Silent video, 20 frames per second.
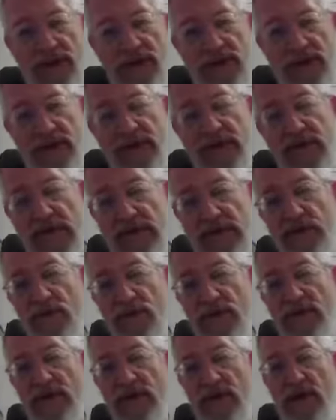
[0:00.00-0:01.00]
Shitas,
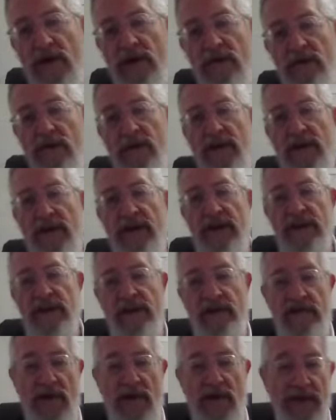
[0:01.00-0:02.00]
that's where the Aron
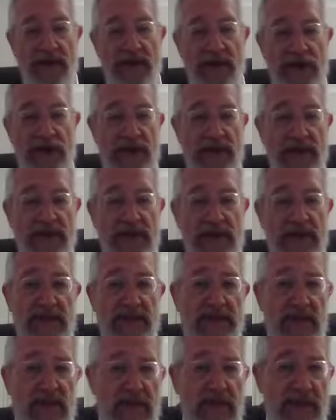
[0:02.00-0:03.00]
is. There are other Shitas that
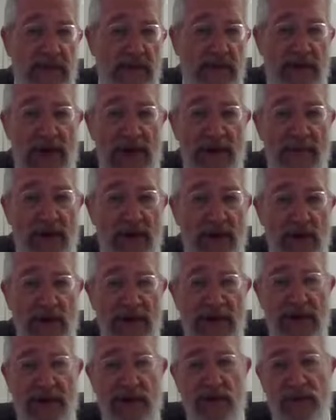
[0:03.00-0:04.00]
say that the
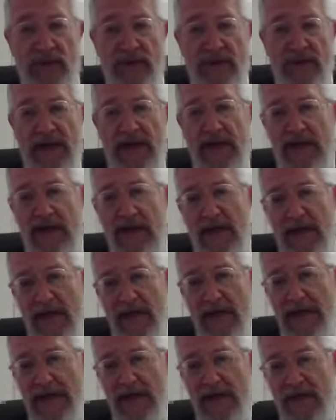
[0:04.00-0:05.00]
Babylonians, when they
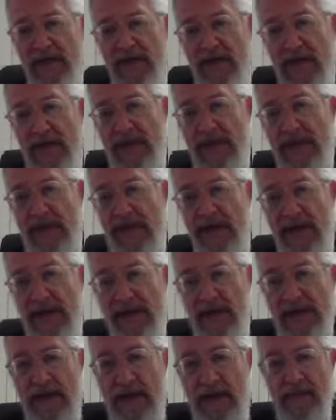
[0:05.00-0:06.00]
invaded
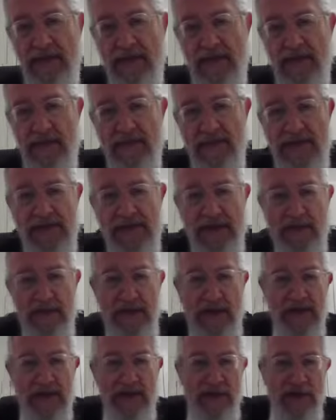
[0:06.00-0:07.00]
and came into the Beis
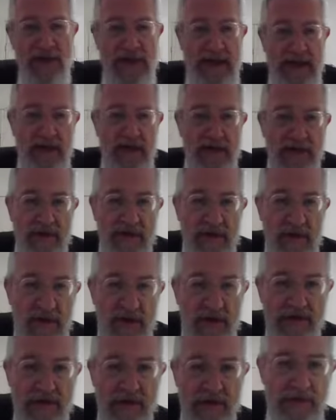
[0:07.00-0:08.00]
Hamikdash, they took the
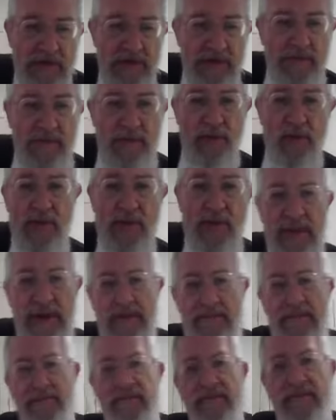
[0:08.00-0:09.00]
Aron with
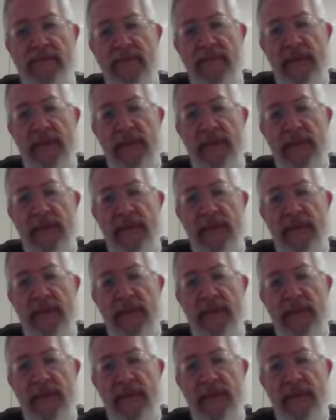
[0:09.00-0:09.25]
them.